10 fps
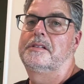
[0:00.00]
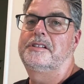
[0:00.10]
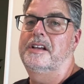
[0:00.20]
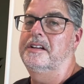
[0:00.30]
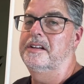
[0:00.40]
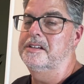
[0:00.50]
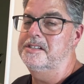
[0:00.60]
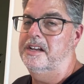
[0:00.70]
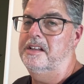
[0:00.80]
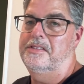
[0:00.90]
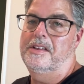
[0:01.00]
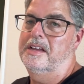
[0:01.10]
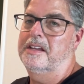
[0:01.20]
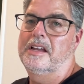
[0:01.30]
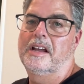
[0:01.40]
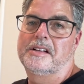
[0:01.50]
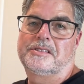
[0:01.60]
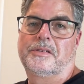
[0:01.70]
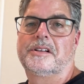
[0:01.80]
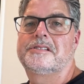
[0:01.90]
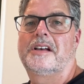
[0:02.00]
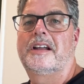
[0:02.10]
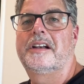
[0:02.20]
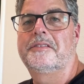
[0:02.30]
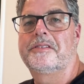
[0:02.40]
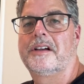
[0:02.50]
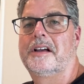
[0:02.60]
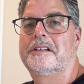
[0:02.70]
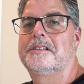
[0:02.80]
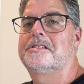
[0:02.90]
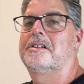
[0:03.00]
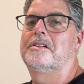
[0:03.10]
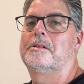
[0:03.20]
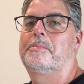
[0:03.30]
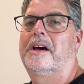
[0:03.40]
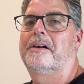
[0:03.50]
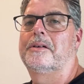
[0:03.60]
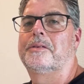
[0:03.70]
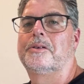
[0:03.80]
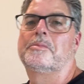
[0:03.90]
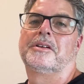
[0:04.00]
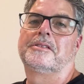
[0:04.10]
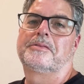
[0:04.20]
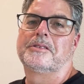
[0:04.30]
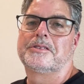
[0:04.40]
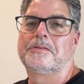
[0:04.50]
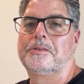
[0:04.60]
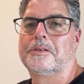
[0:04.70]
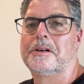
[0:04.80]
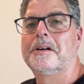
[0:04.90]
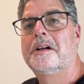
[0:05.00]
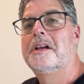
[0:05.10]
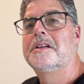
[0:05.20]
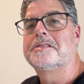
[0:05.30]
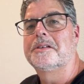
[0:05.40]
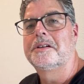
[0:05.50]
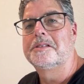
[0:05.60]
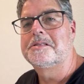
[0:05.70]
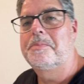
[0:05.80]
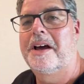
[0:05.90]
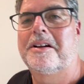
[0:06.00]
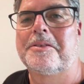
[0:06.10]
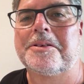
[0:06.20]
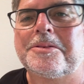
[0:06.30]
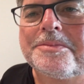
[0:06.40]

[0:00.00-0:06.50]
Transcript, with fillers: Jay did a Jay thing. He got so excited he forgot to show you the powder room on the first floor. So here's the powder room.